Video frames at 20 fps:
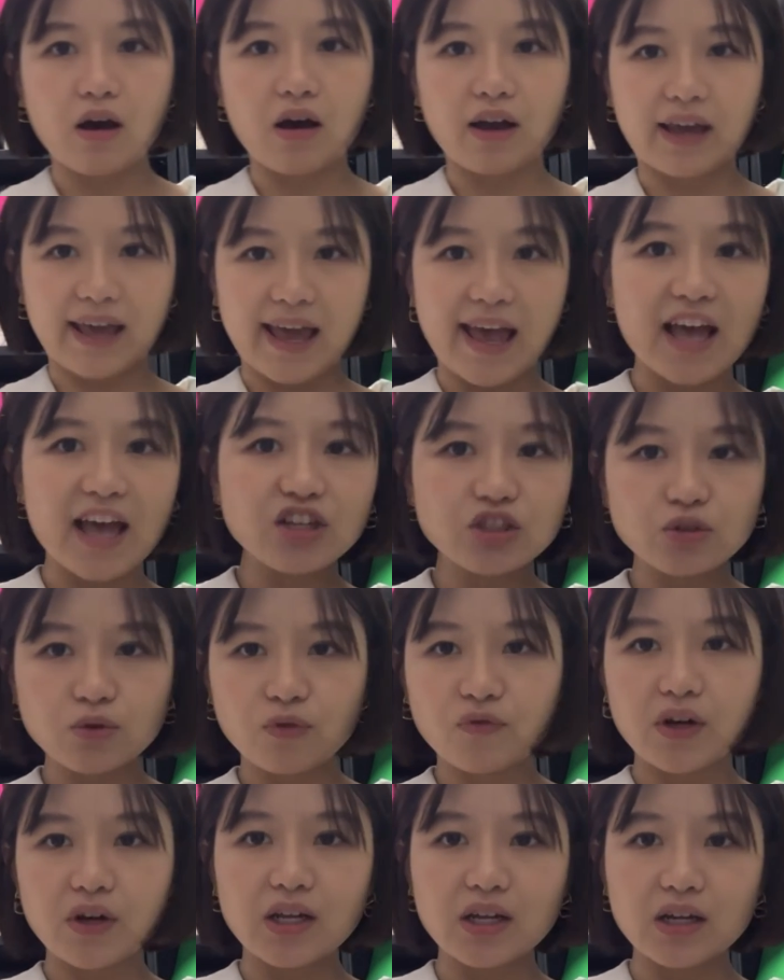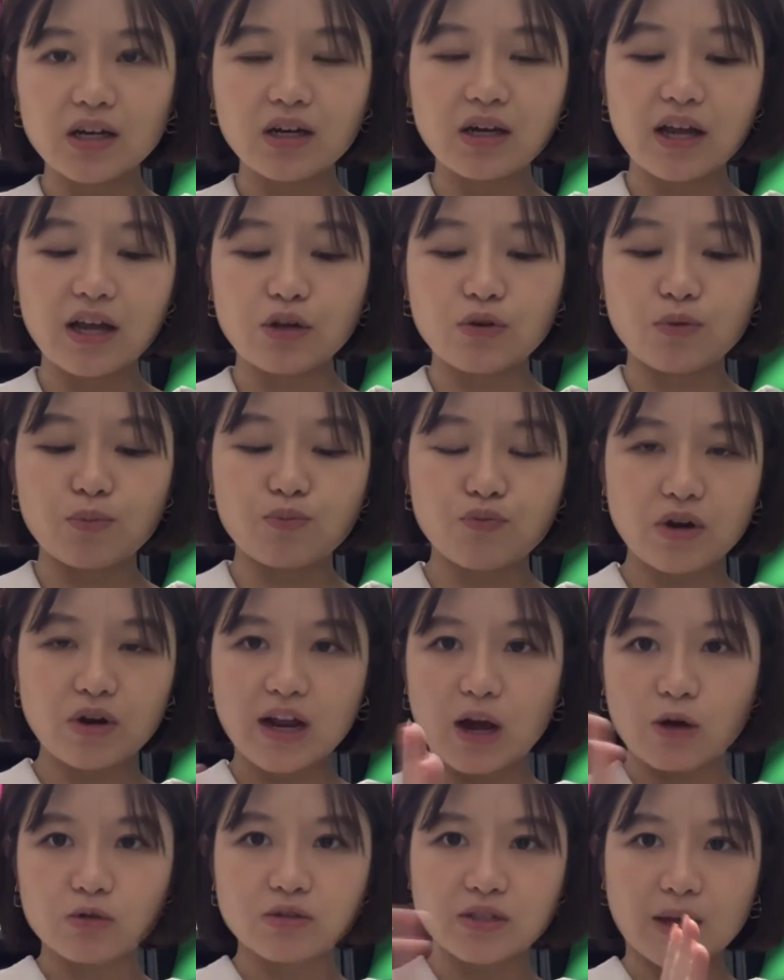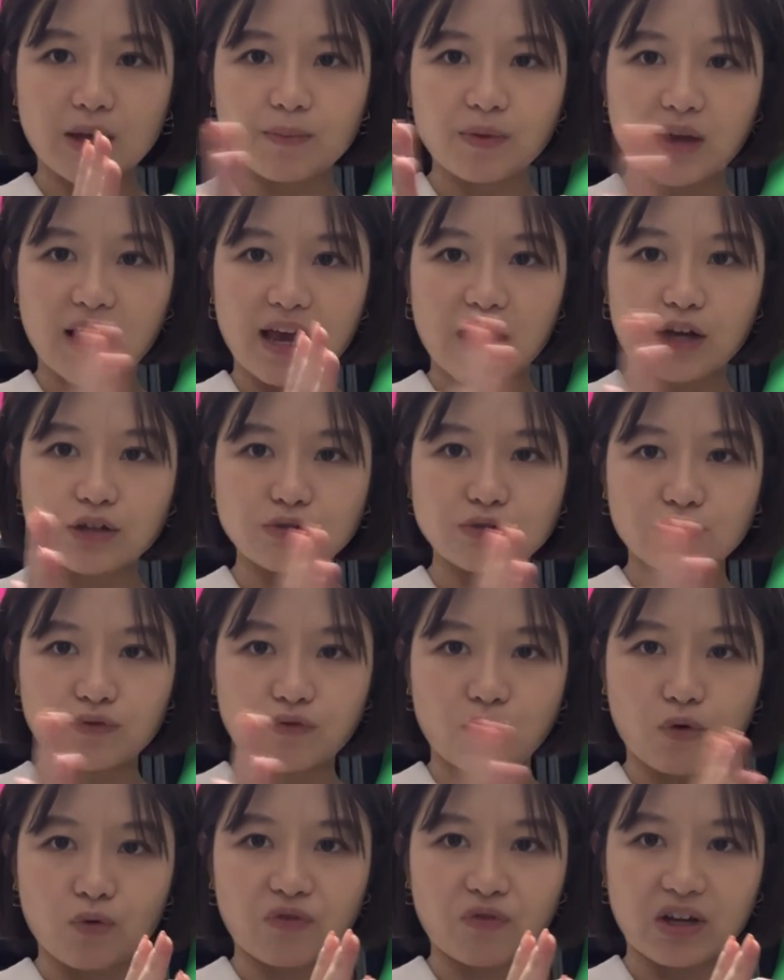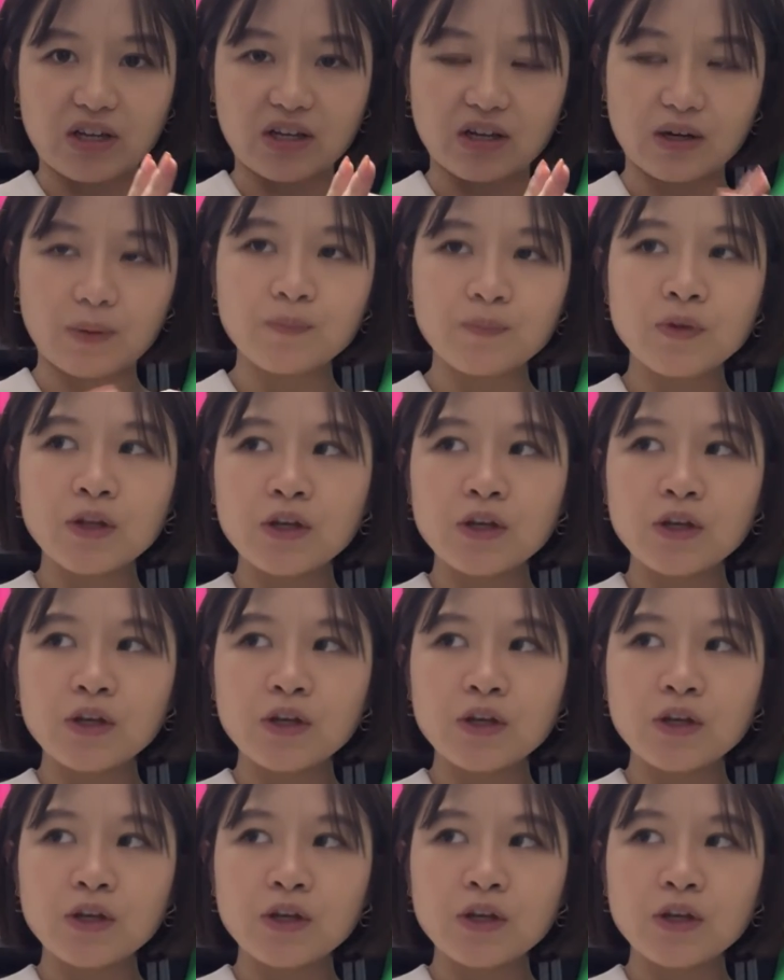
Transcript: cash over here, and you bring out some cash over here.